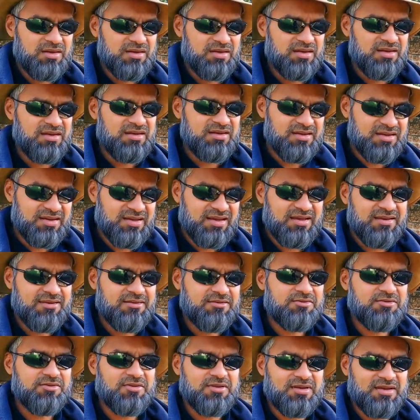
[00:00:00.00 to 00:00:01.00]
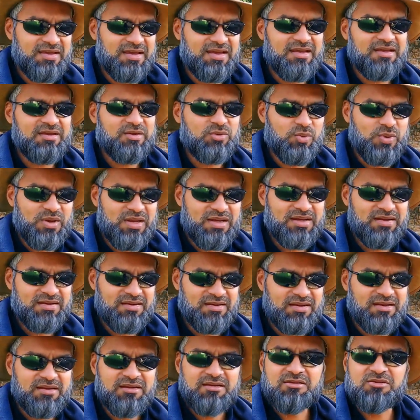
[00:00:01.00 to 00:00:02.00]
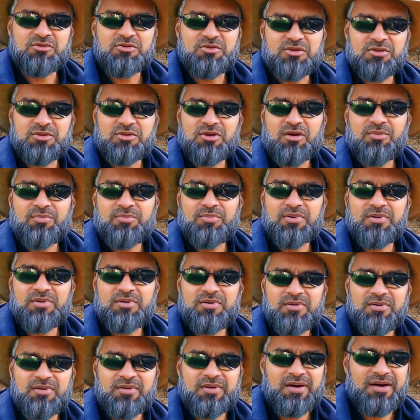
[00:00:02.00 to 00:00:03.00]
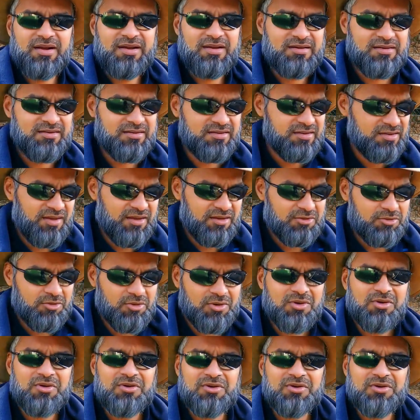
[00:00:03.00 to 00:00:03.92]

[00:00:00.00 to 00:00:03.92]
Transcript: it indicates to the gate when it needs to stop, right? And that's all